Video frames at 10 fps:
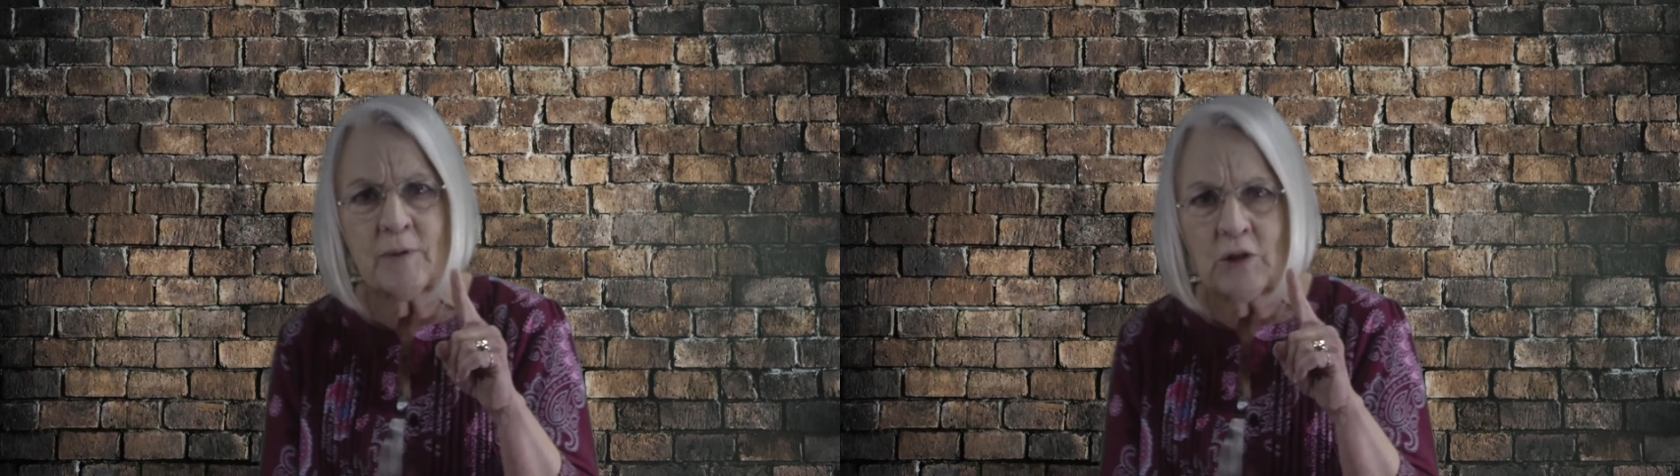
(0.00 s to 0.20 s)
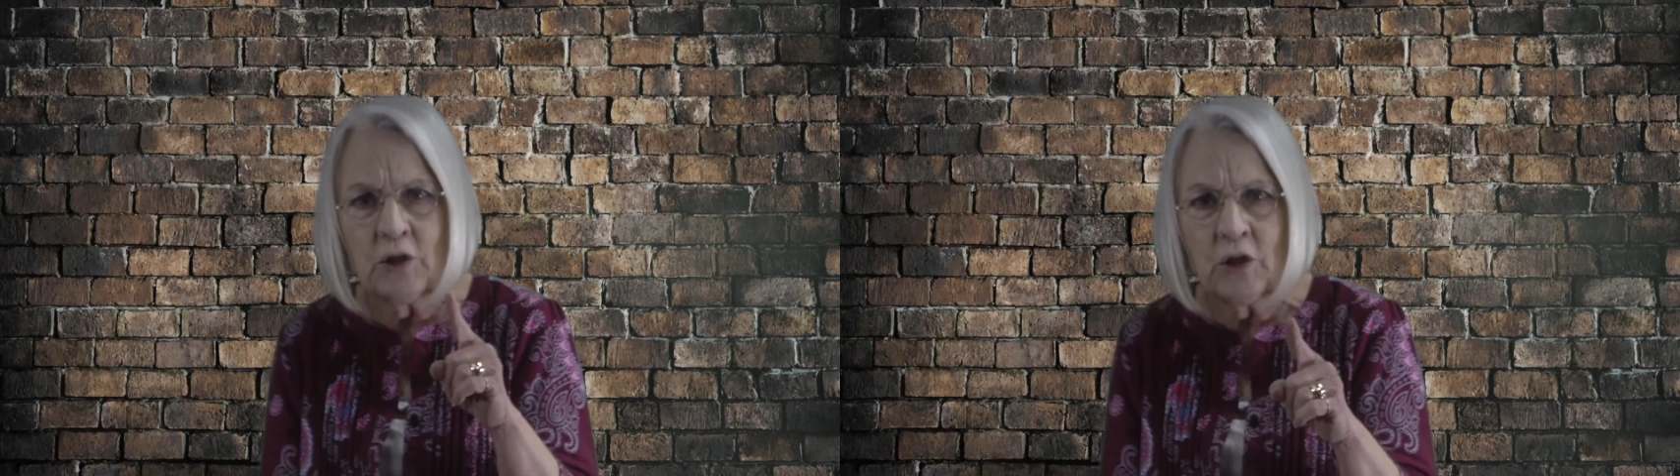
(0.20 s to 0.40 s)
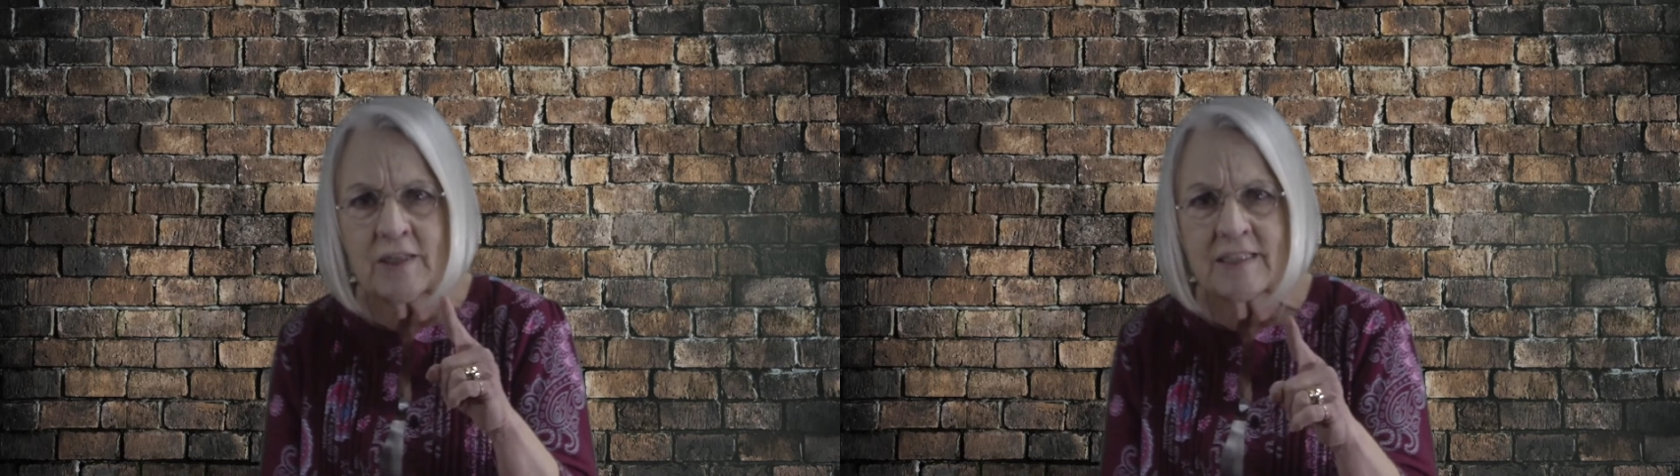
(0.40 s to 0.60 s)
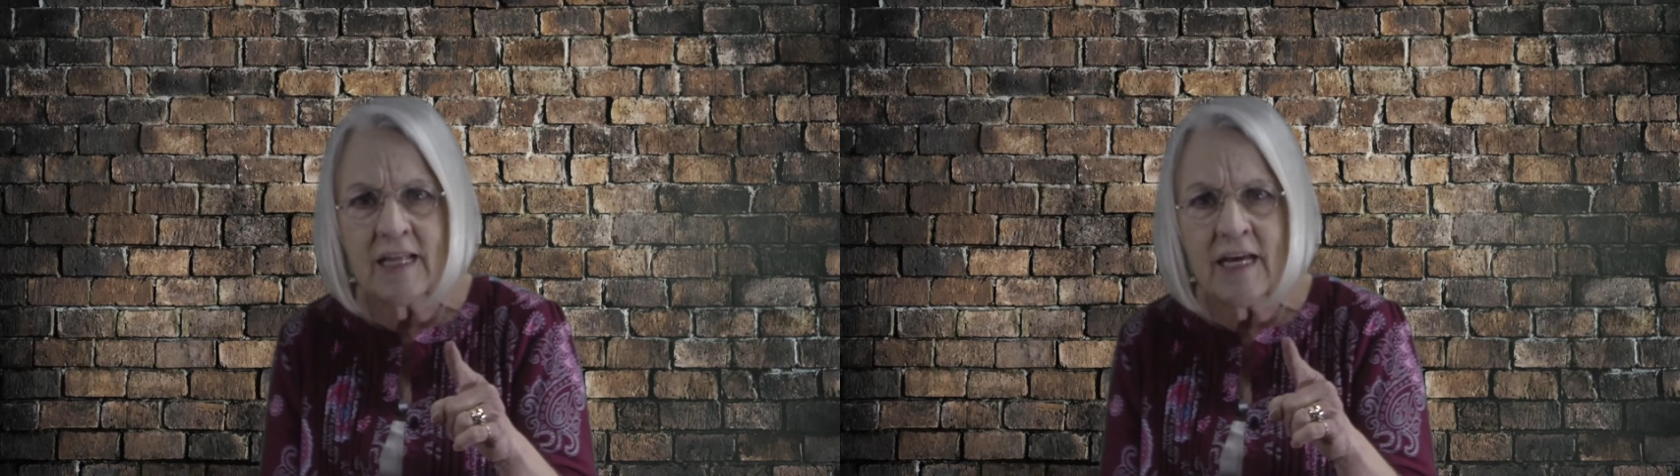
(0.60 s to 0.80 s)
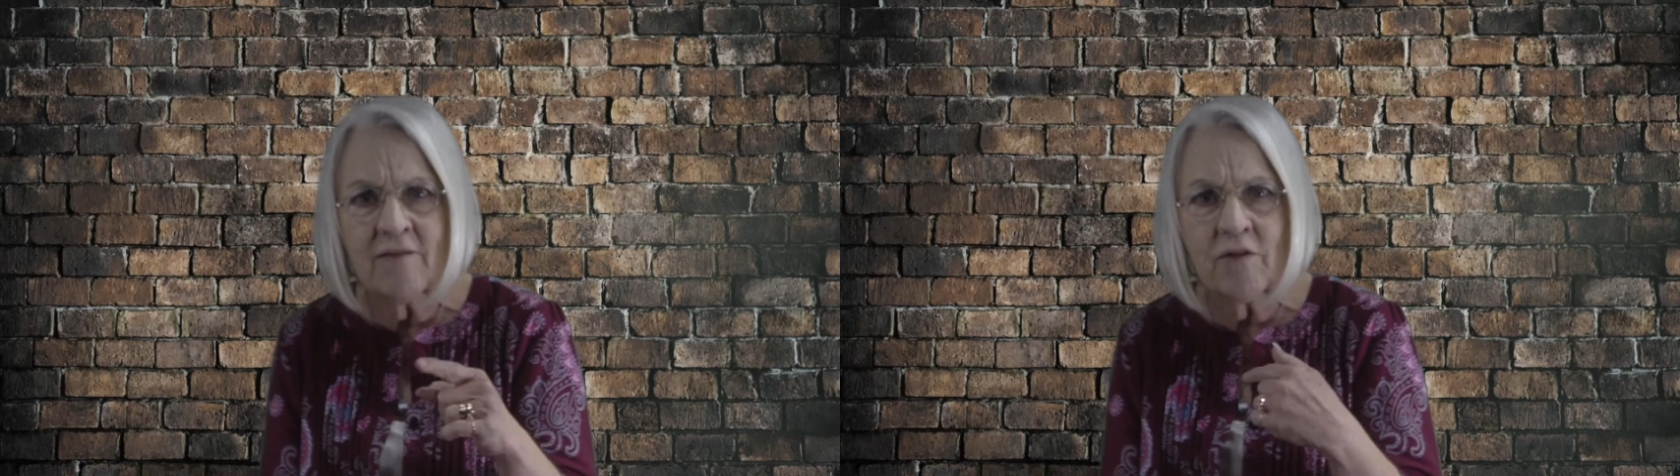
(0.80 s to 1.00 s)
looks
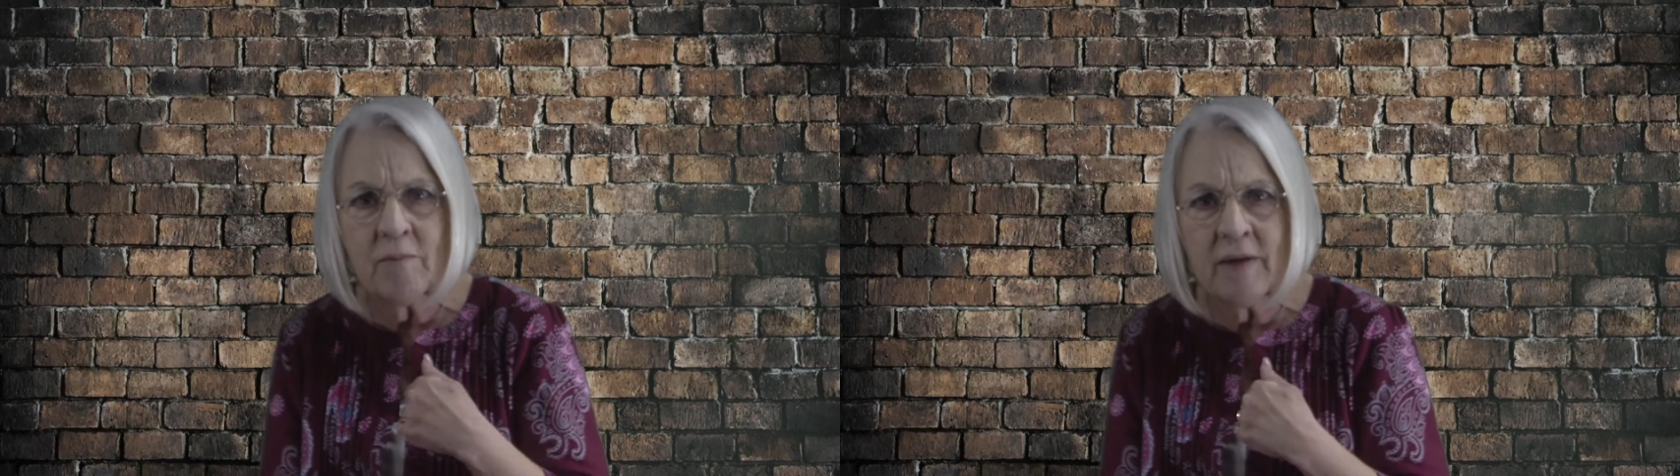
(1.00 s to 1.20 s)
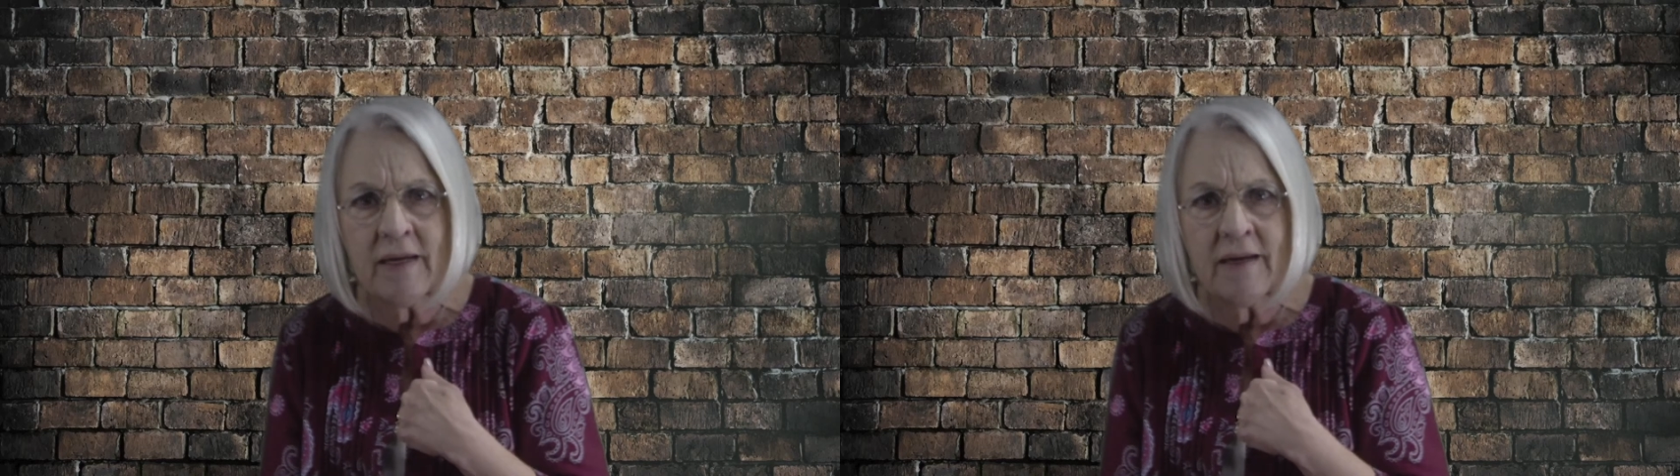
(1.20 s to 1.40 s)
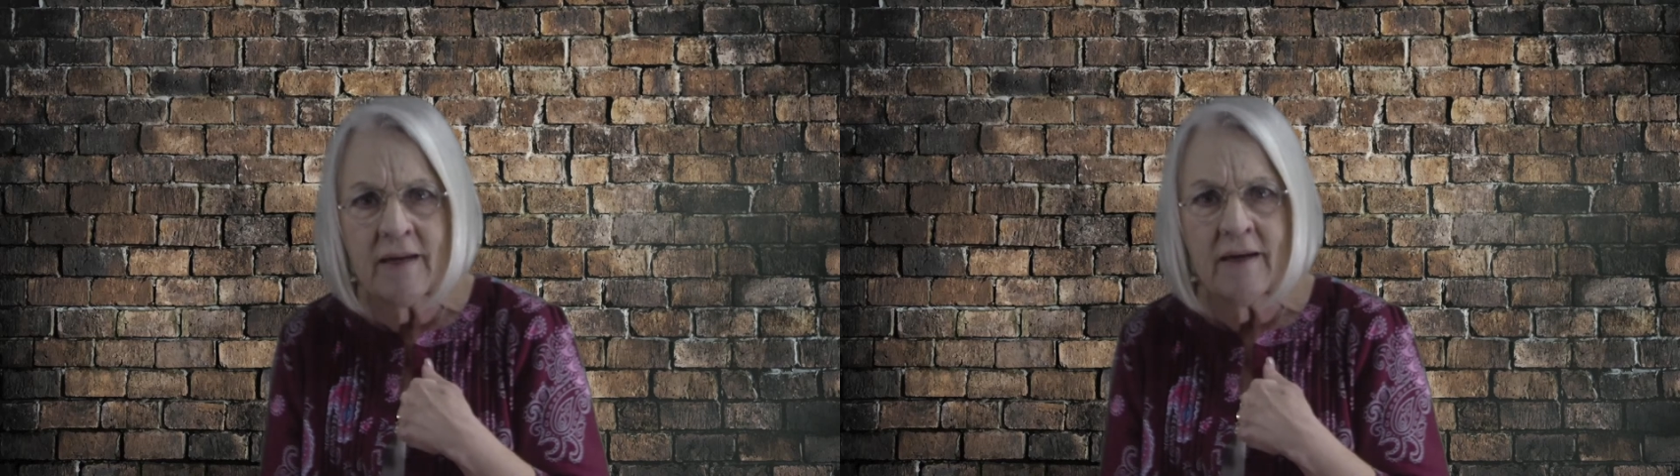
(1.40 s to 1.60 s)
like for me